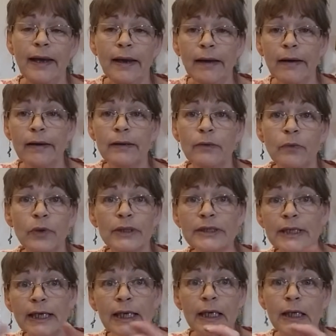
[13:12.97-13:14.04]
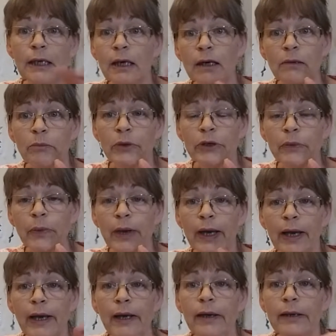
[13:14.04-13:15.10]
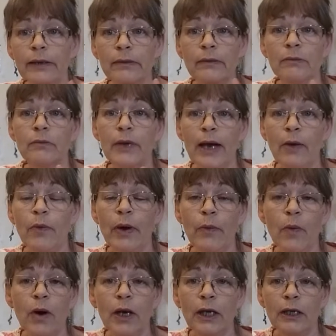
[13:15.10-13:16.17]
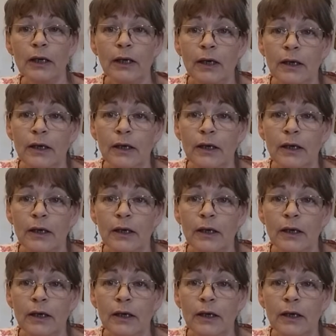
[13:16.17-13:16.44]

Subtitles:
And once I get it all put away and how I want it,